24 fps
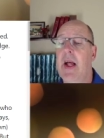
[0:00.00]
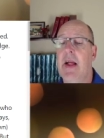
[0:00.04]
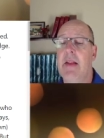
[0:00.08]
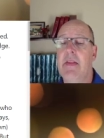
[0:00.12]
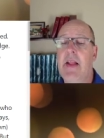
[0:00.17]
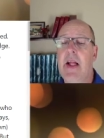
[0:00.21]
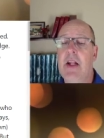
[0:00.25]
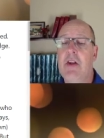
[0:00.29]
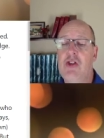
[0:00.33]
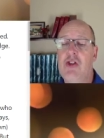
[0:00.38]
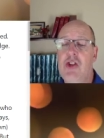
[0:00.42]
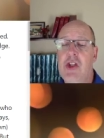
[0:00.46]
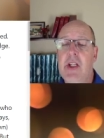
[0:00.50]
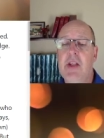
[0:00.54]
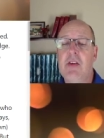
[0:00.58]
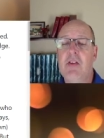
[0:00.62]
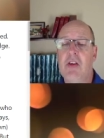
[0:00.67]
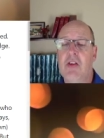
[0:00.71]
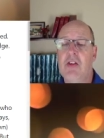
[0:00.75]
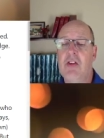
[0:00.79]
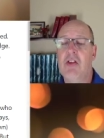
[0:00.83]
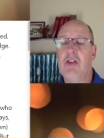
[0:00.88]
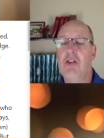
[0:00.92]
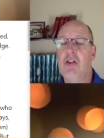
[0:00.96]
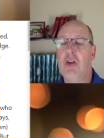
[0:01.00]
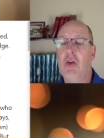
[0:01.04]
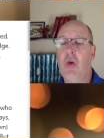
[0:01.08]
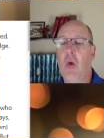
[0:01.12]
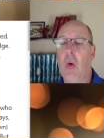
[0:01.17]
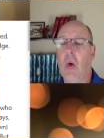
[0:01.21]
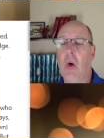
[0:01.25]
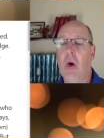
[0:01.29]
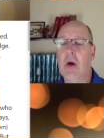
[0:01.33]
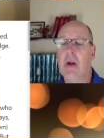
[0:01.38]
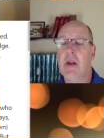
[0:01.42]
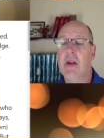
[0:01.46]
that Jesus is
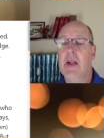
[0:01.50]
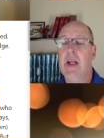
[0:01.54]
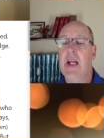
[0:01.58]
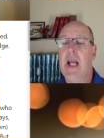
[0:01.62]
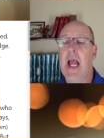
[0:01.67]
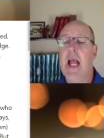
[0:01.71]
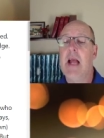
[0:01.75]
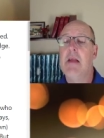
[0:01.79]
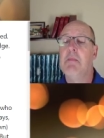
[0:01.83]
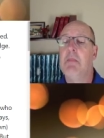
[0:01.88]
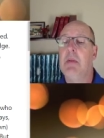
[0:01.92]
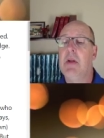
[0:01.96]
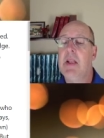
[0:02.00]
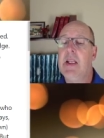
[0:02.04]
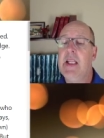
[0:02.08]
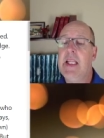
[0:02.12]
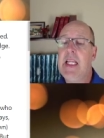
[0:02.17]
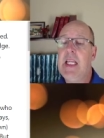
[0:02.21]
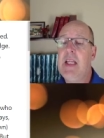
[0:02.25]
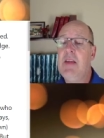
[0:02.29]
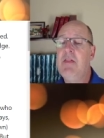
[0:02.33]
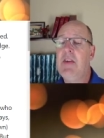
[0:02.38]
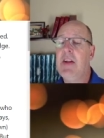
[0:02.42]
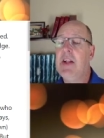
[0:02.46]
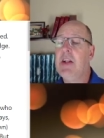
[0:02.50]
Lord and believe